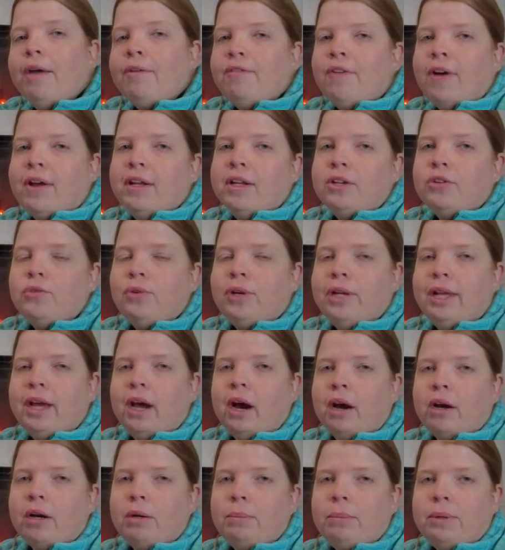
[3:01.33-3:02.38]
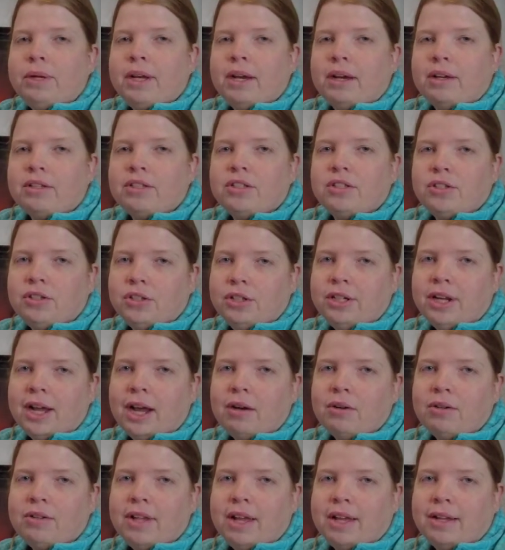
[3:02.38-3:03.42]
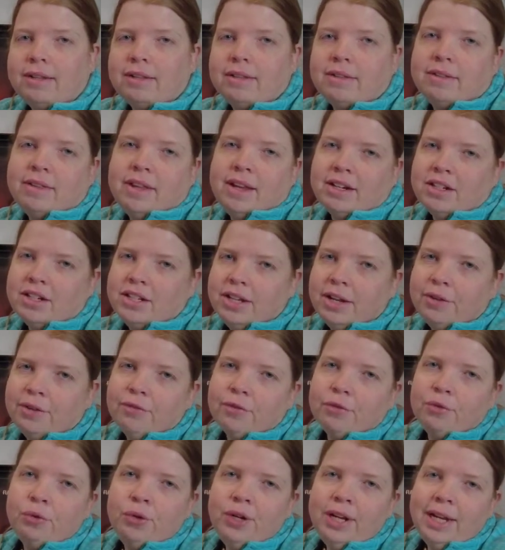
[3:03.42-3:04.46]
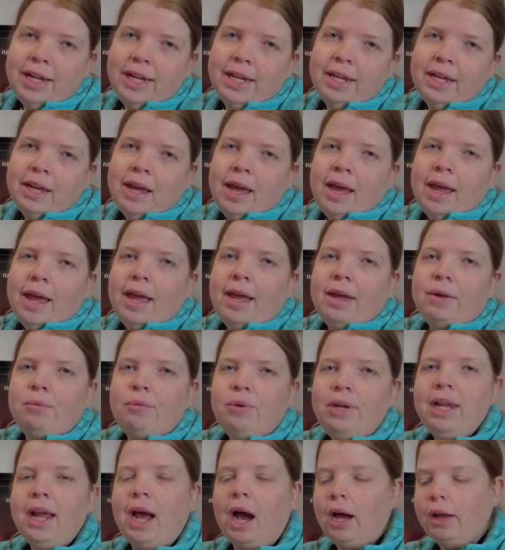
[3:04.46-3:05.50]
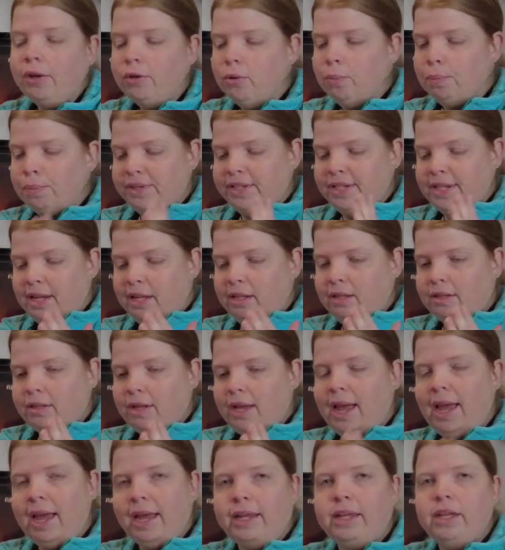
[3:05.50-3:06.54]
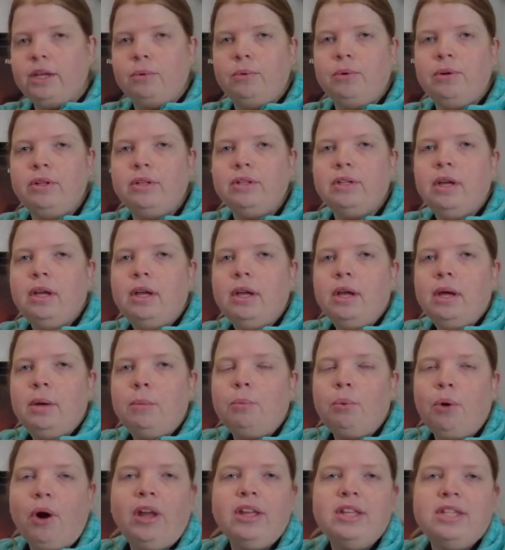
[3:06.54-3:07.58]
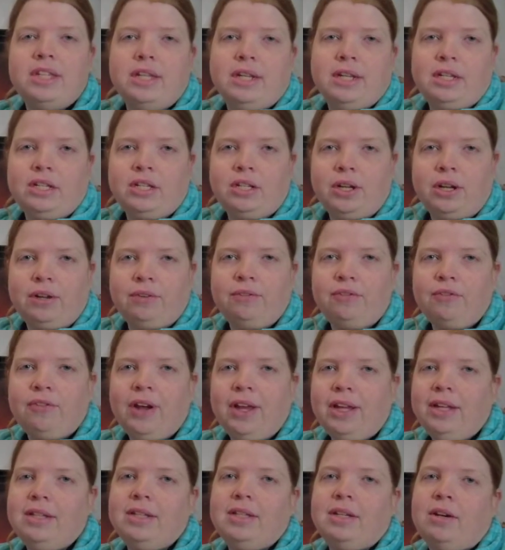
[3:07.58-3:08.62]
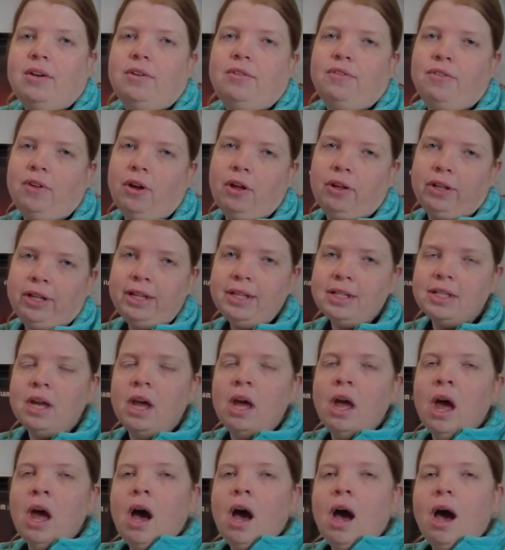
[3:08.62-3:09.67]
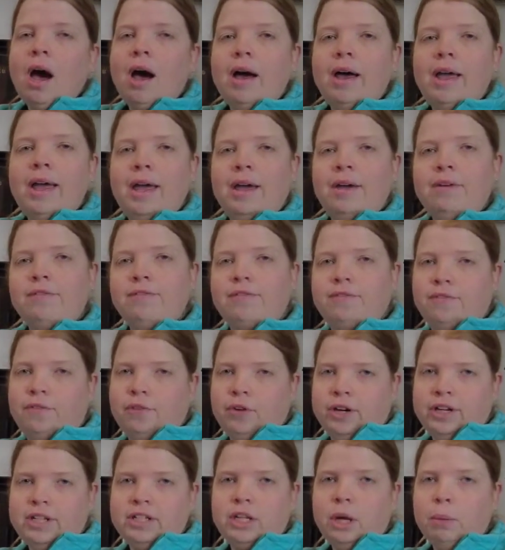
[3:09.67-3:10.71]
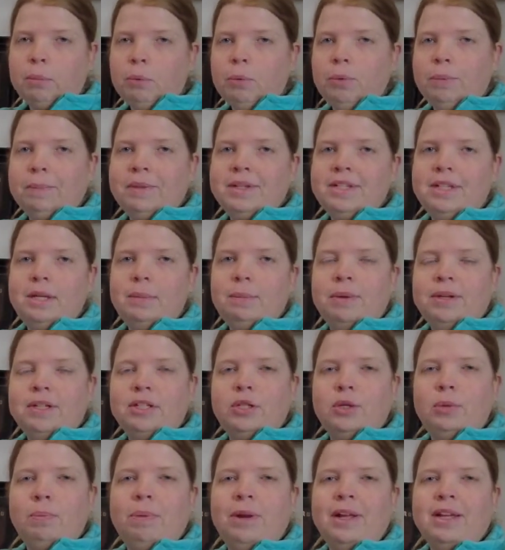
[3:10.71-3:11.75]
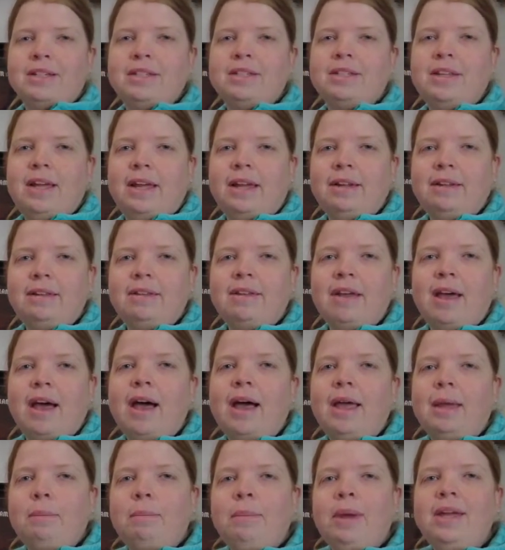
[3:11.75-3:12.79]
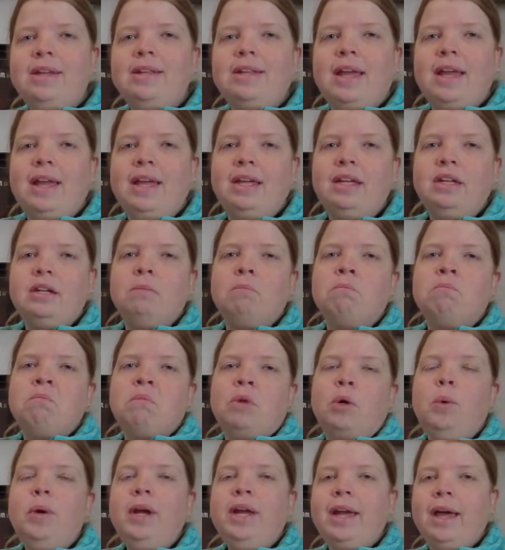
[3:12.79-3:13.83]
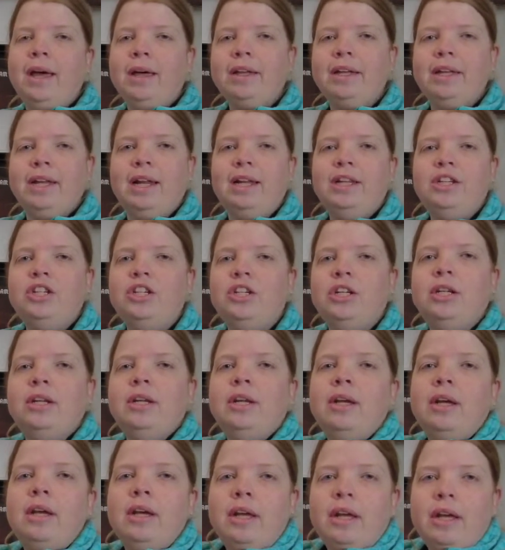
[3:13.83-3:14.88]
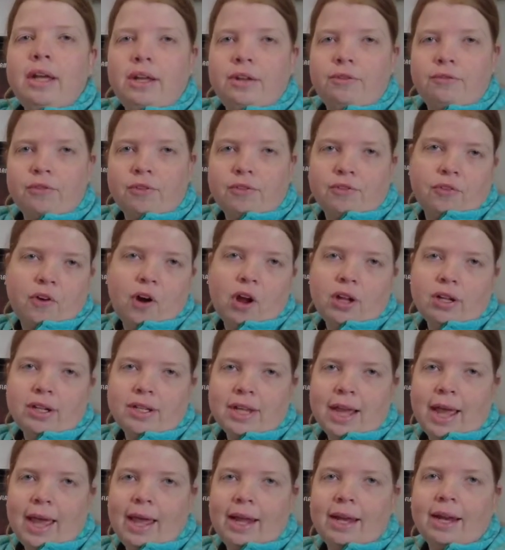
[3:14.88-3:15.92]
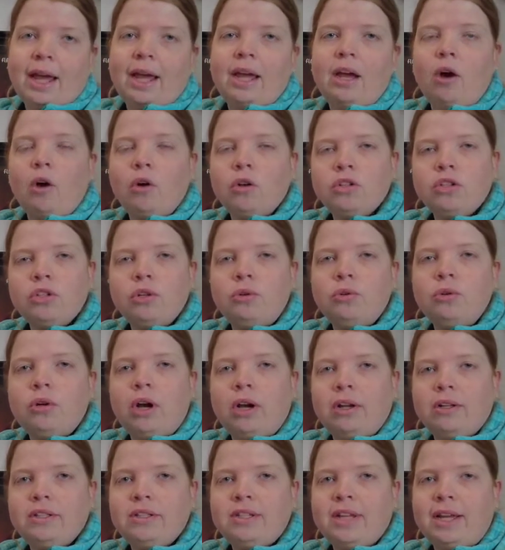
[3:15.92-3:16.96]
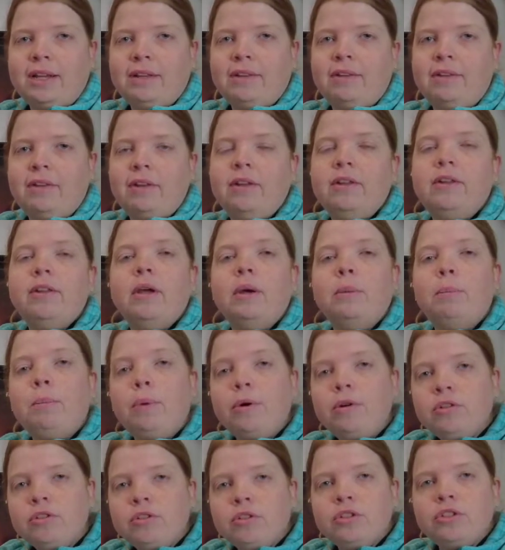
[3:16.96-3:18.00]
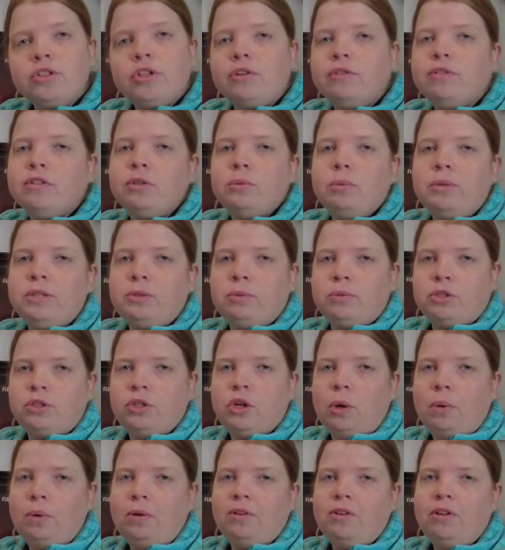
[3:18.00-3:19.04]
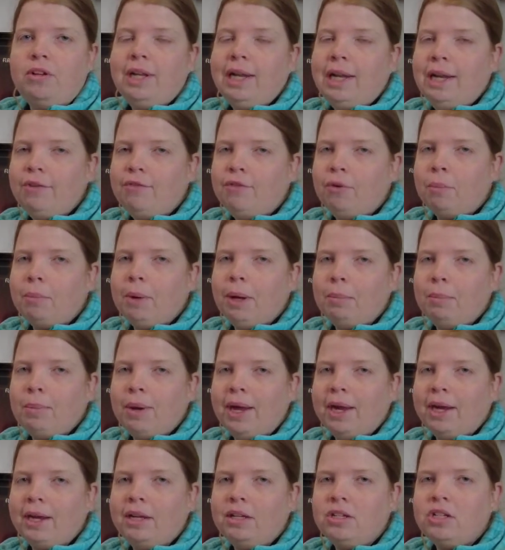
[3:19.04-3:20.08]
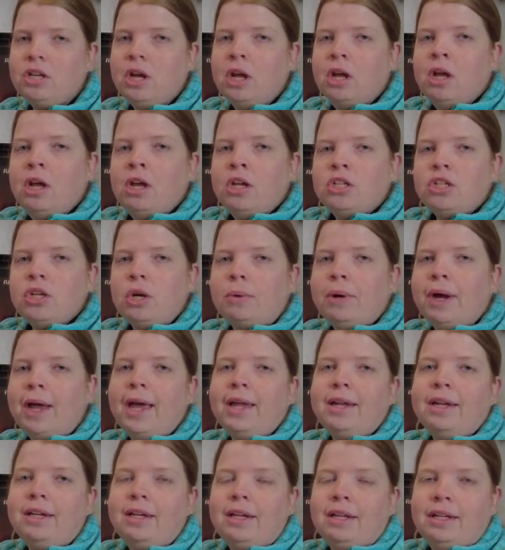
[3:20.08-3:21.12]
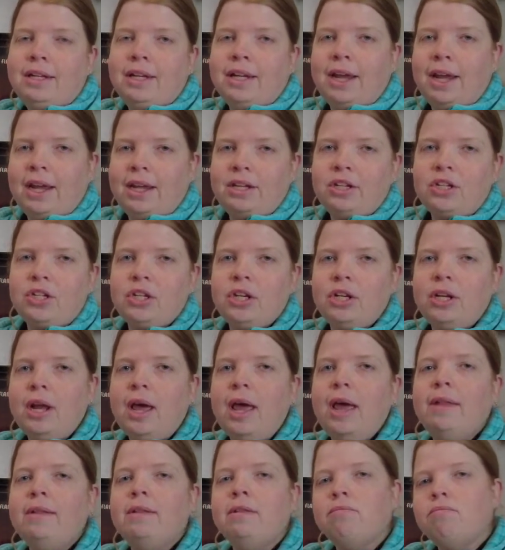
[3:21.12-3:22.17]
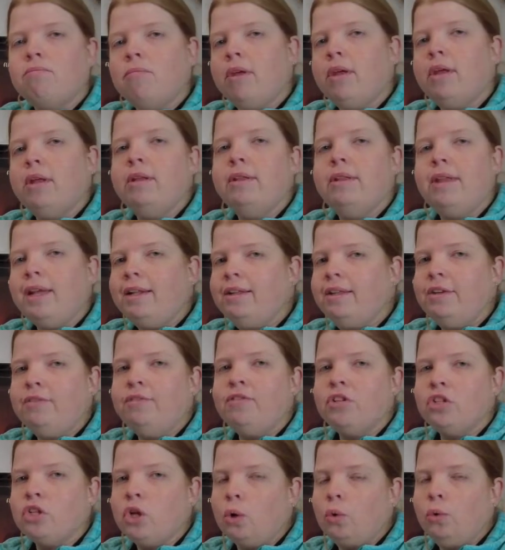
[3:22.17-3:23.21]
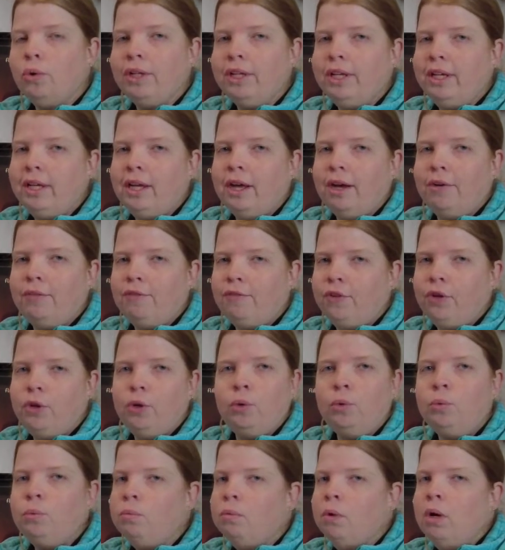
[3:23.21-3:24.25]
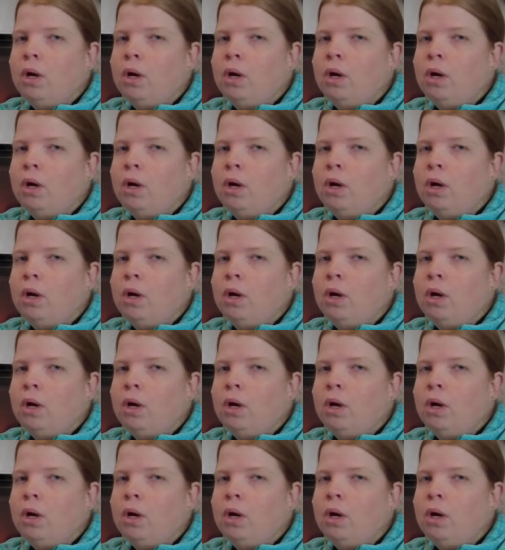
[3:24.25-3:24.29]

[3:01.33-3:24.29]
I find it really hard because it turned out that there's never really a 100% accurate pricing that you can find on it. I have, for example, with my Z-Packs duplex tent, I made a quick calculation in front, and I also contacted the Postal Service which was going to deliver my package, so I had an indication, and that differs only a few